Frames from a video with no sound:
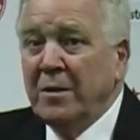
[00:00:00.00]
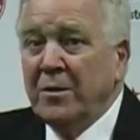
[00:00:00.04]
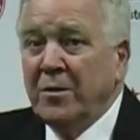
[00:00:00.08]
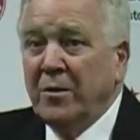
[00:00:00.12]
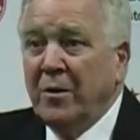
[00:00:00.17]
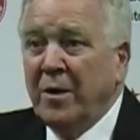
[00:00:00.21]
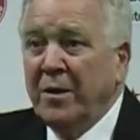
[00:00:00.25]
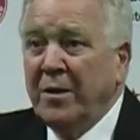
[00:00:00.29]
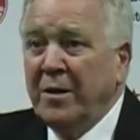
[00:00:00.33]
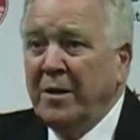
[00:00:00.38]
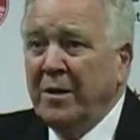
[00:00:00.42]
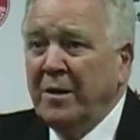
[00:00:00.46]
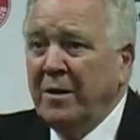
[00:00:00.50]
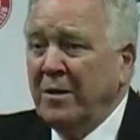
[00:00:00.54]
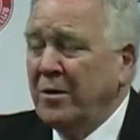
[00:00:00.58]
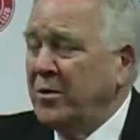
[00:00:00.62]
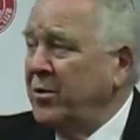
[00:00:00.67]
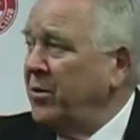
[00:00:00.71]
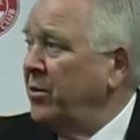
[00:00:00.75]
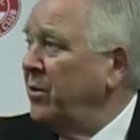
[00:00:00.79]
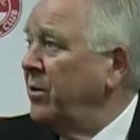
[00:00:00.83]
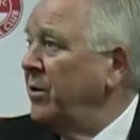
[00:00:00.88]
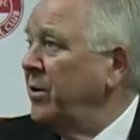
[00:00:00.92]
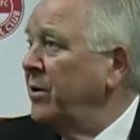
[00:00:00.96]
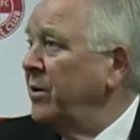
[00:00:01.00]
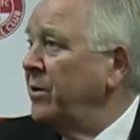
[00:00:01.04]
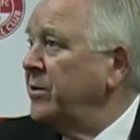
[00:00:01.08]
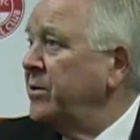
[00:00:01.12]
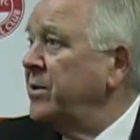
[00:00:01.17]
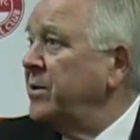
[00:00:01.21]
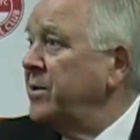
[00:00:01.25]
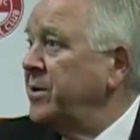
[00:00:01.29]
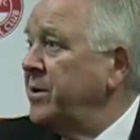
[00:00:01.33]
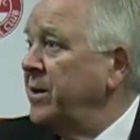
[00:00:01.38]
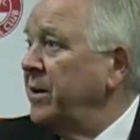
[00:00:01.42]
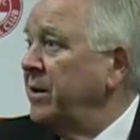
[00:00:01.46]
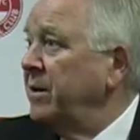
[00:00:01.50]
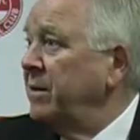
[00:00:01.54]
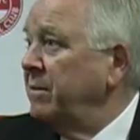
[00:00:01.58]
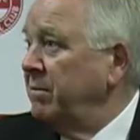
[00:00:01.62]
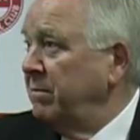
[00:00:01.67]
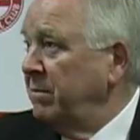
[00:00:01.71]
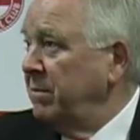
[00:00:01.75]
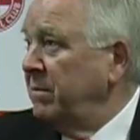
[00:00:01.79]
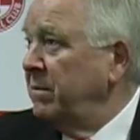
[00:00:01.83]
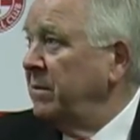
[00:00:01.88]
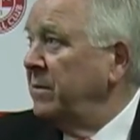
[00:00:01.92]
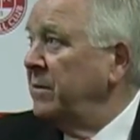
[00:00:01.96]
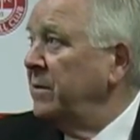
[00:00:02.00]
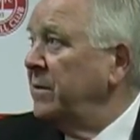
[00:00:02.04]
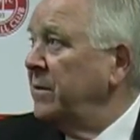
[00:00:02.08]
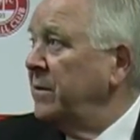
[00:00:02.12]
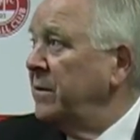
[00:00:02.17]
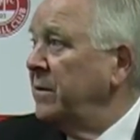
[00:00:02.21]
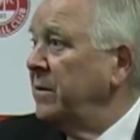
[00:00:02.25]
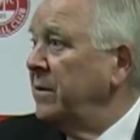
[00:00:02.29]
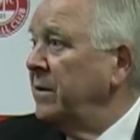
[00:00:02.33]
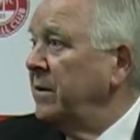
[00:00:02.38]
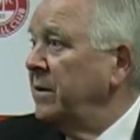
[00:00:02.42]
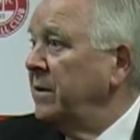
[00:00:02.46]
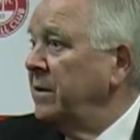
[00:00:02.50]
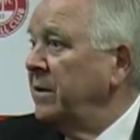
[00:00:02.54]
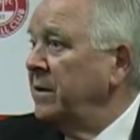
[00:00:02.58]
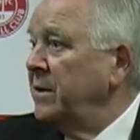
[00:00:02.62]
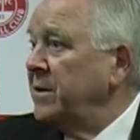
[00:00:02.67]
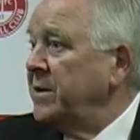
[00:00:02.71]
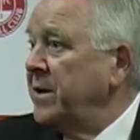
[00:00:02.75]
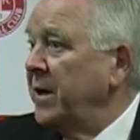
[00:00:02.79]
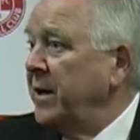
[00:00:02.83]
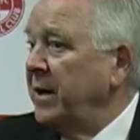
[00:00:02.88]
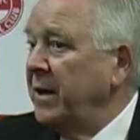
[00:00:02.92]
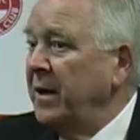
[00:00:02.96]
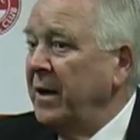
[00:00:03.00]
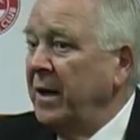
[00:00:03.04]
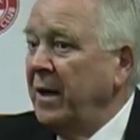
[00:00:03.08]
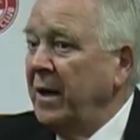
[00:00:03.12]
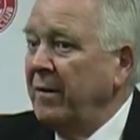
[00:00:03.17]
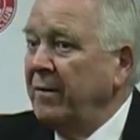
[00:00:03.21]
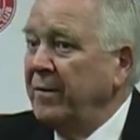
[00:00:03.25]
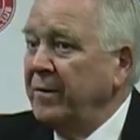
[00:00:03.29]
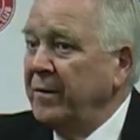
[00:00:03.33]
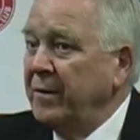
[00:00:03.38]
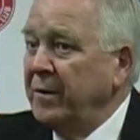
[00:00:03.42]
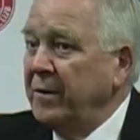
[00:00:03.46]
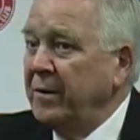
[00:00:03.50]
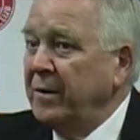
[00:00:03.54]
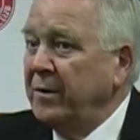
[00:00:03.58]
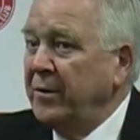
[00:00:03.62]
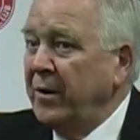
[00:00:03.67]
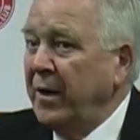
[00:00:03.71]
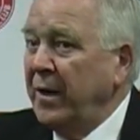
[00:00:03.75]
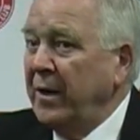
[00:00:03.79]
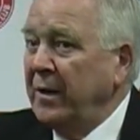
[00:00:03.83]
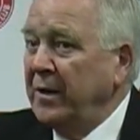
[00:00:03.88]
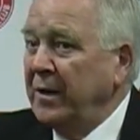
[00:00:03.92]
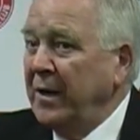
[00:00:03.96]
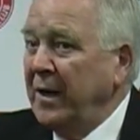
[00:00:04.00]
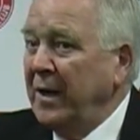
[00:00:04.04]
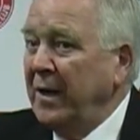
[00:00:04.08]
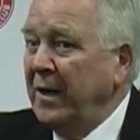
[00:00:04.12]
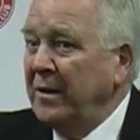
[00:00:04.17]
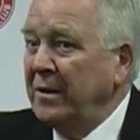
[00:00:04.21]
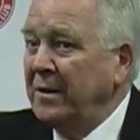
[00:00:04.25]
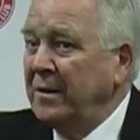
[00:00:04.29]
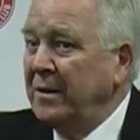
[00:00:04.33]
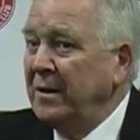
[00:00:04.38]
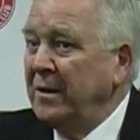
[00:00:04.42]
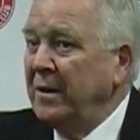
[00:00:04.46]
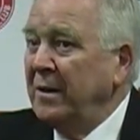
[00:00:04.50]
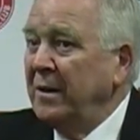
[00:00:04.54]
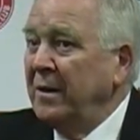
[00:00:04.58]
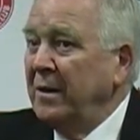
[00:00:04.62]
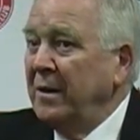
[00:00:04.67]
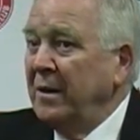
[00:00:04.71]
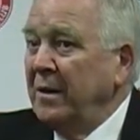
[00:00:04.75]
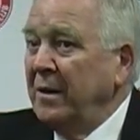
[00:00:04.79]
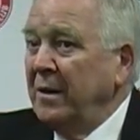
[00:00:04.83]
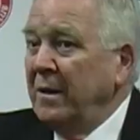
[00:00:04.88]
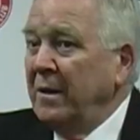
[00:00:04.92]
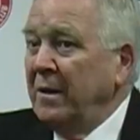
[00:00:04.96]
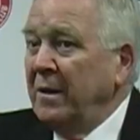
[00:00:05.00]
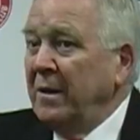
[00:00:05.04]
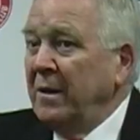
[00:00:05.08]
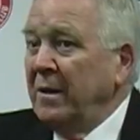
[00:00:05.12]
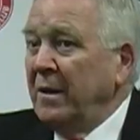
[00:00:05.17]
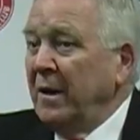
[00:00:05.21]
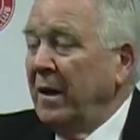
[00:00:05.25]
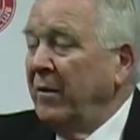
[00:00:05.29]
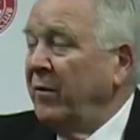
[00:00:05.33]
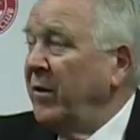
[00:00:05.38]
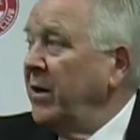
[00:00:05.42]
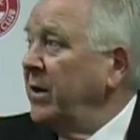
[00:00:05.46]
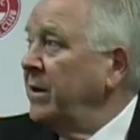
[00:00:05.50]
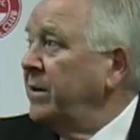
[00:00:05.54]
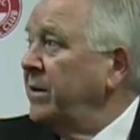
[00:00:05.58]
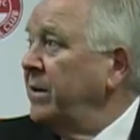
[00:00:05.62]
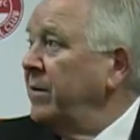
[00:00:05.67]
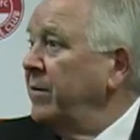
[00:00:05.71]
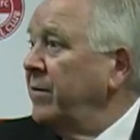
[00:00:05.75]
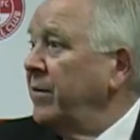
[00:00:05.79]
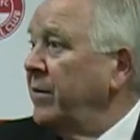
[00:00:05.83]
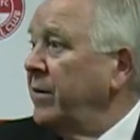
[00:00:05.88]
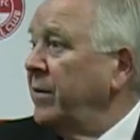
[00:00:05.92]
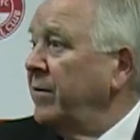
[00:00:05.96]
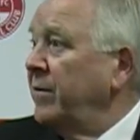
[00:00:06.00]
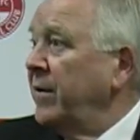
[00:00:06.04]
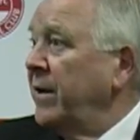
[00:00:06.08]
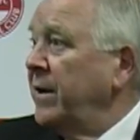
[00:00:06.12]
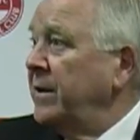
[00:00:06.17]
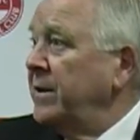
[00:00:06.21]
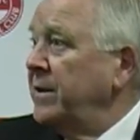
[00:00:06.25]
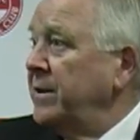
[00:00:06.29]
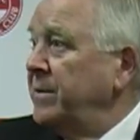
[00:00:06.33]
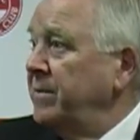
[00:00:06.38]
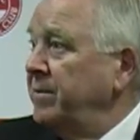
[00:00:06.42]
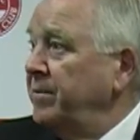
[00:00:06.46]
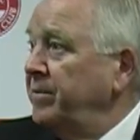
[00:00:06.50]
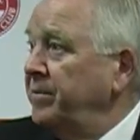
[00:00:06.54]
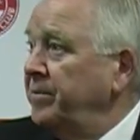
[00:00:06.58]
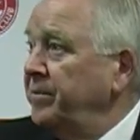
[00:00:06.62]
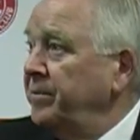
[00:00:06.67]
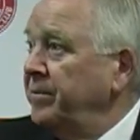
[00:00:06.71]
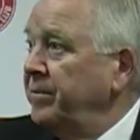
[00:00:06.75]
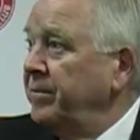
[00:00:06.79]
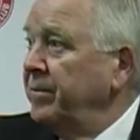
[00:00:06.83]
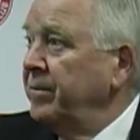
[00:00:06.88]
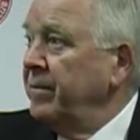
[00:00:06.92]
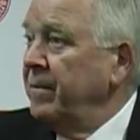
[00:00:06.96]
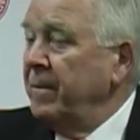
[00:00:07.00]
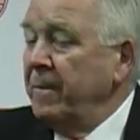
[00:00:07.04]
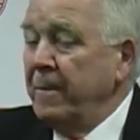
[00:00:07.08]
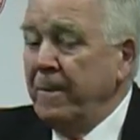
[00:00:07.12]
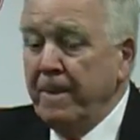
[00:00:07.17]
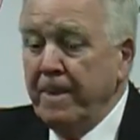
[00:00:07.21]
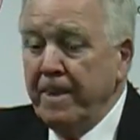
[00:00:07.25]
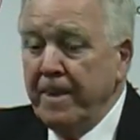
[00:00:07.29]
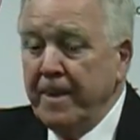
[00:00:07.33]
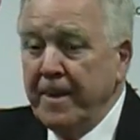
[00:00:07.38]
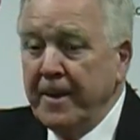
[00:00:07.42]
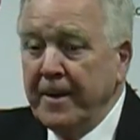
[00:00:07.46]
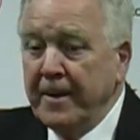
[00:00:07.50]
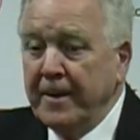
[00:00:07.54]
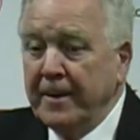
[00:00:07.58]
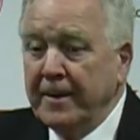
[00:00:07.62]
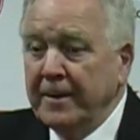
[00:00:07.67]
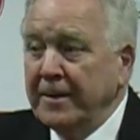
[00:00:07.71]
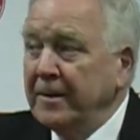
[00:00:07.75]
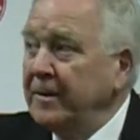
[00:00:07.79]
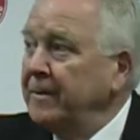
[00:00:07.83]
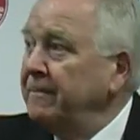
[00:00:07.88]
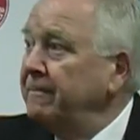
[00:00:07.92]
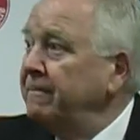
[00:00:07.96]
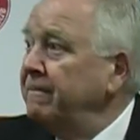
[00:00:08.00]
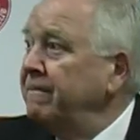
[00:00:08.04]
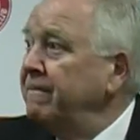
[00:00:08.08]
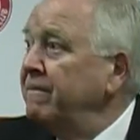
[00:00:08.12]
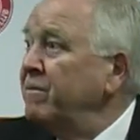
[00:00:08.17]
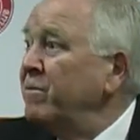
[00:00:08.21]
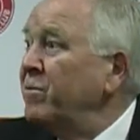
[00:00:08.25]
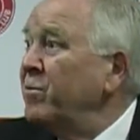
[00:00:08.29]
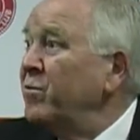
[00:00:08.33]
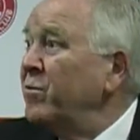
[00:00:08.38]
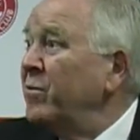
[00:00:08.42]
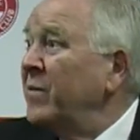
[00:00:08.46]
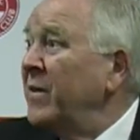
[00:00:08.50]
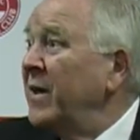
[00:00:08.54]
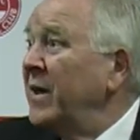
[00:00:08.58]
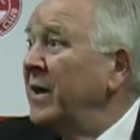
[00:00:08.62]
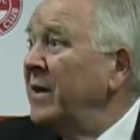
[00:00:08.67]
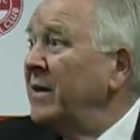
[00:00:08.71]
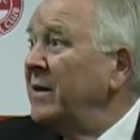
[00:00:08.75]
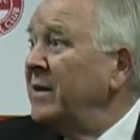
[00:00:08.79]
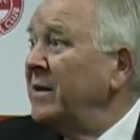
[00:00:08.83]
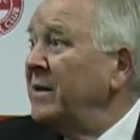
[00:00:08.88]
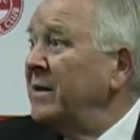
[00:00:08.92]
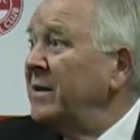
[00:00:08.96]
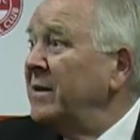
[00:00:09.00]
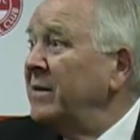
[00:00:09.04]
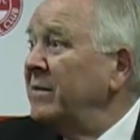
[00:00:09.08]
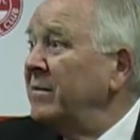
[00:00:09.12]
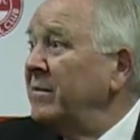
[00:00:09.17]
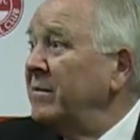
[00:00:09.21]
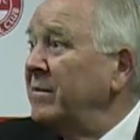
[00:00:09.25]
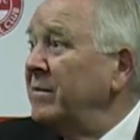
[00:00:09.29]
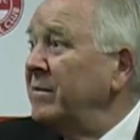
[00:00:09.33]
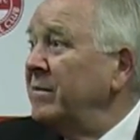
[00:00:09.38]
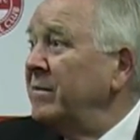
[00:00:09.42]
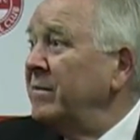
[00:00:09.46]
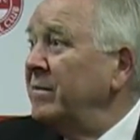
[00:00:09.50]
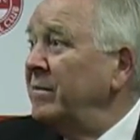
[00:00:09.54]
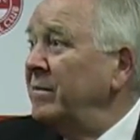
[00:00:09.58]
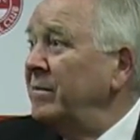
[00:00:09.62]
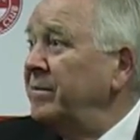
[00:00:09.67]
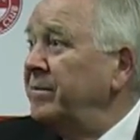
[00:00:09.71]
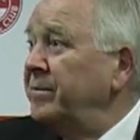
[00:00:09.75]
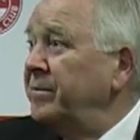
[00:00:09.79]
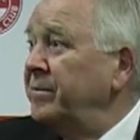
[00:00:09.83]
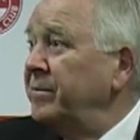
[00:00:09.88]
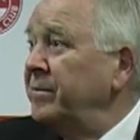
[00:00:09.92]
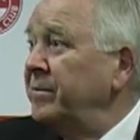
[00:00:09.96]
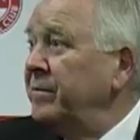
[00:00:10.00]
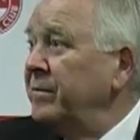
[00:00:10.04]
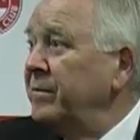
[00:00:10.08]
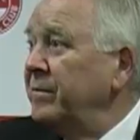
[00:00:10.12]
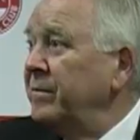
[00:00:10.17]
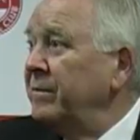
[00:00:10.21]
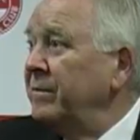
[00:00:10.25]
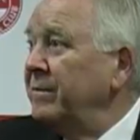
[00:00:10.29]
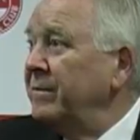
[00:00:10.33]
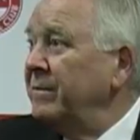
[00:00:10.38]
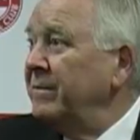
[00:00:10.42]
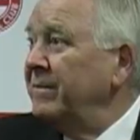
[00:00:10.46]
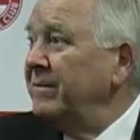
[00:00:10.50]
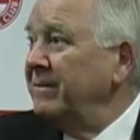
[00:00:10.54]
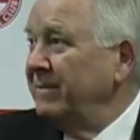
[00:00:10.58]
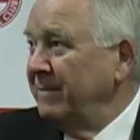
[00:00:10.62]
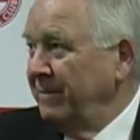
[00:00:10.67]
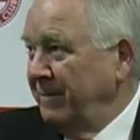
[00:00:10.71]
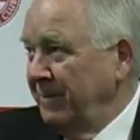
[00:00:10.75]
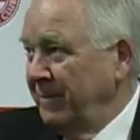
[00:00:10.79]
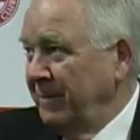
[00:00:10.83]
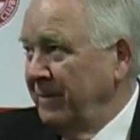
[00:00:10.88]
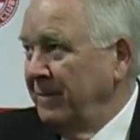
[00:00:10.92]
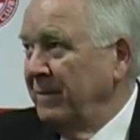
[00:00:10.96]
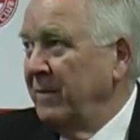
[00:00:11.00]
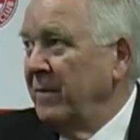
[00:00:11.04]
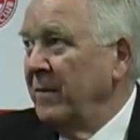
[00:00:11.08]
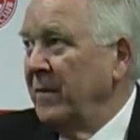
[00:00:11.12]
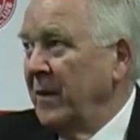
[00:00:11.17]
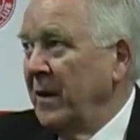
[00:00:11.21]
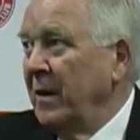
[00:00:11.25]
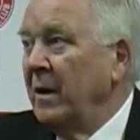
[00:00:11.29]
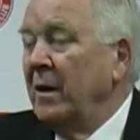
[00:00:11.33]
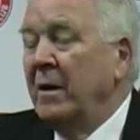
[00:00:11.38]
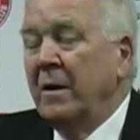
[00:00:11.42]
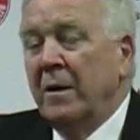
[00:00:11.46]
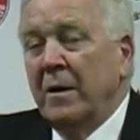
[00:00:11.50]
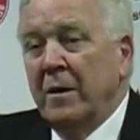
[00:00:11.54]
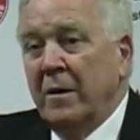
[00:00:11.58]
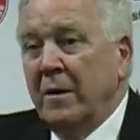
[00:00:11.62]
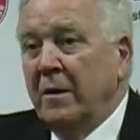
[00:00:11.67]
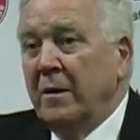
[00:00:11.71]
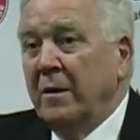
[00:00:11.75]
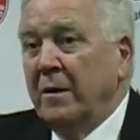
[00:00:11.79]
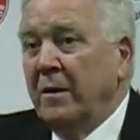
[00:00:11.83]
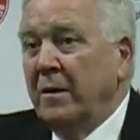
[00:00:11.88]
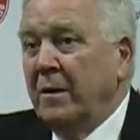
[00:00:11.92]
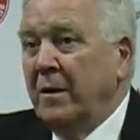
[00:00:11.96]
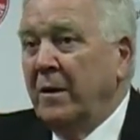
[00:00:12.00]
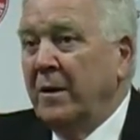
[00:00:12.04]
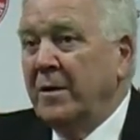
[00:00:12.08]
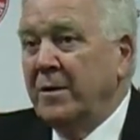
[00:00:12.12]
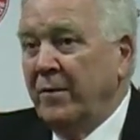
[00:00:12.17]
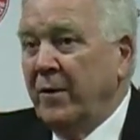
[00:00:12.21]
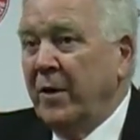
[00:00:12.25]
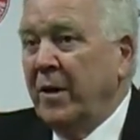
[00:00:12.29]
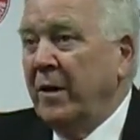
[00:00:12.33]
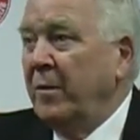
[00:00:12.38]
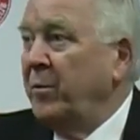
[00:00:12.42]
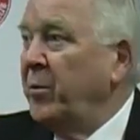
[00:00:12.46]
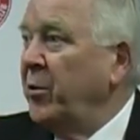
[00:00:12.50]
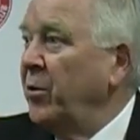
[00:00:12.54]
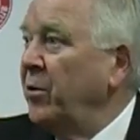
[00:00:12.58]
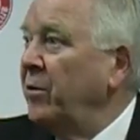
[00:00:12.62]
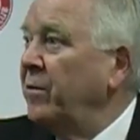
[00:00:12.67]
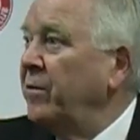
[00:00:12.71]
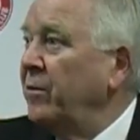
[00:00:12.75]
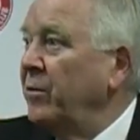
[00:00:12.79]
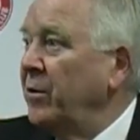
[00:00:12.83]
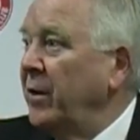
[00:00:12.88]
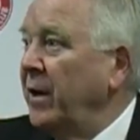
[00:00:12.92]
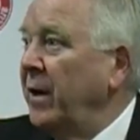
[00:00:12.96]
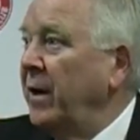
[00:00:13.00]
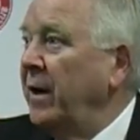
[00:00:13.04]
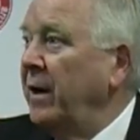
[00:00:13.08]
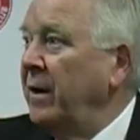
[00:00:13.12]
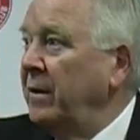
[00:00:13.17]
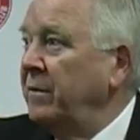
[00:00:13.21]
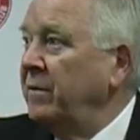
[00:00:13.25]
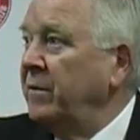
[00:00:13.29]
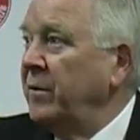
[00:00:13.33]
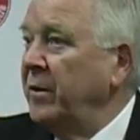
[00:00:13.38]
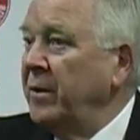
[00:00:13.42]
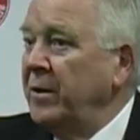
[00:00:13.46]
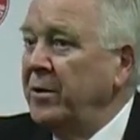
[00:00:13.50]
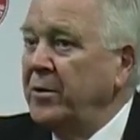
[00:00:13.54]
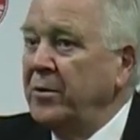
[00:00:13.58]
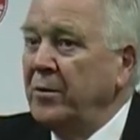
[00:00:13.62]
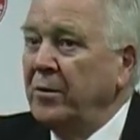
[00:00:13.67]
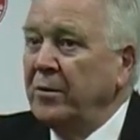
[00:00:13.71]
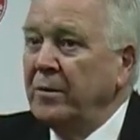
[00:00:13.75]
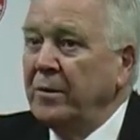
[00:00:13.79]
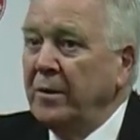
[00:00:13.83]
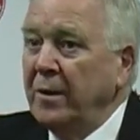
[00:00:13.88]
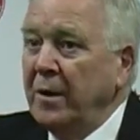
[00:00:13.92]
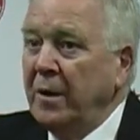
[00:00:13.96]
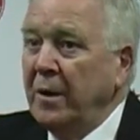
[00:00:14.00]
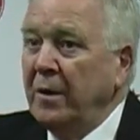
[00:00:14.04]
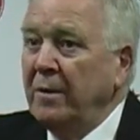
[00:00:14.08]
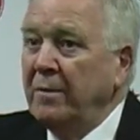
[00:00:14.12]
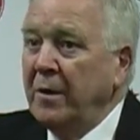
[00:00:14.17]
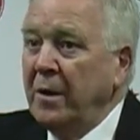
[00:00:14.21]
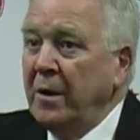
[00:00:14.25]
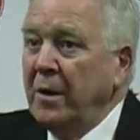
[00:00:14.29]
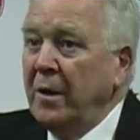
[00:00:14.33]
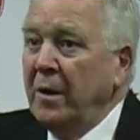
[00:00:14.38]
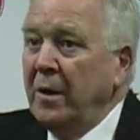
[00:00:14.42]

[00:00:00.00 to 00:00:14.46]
So I think you saw the urgency in the second half to try and get a victory for the fans. And there you had Magennis again being an influential character there. Yeah, he's a very powerful guy, influential, yeah.